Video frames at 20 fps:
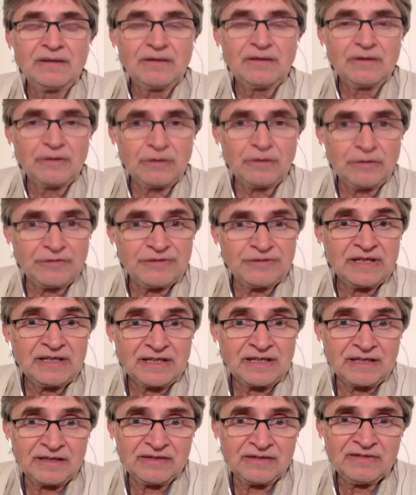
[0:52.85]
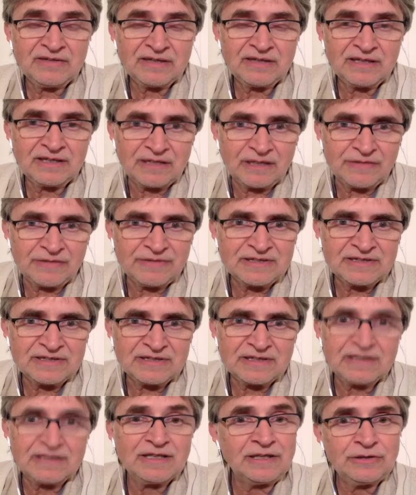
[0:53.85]
often is a
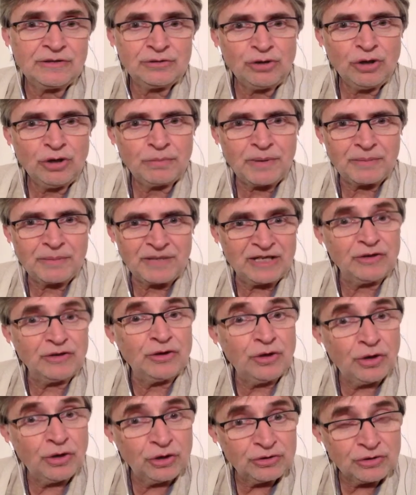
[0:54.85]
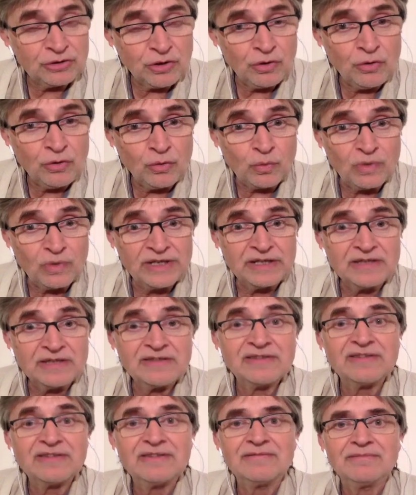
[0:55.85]
deficit in dopamine, not
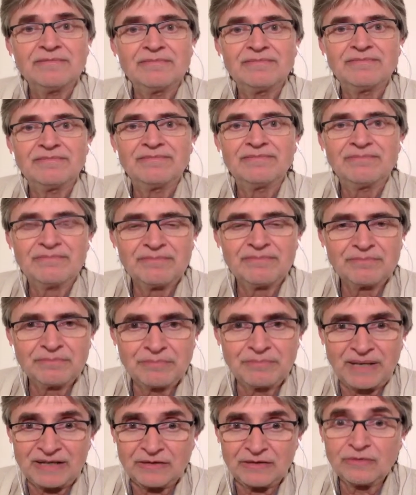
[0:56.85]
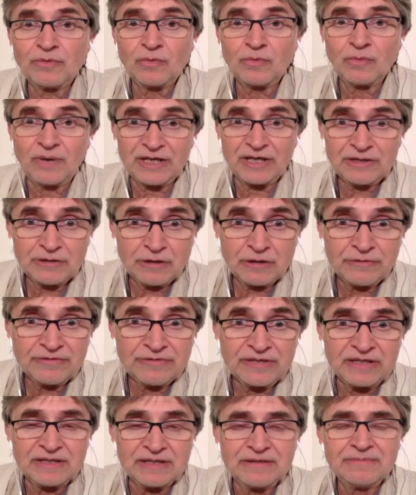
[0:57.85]
always, but quite often.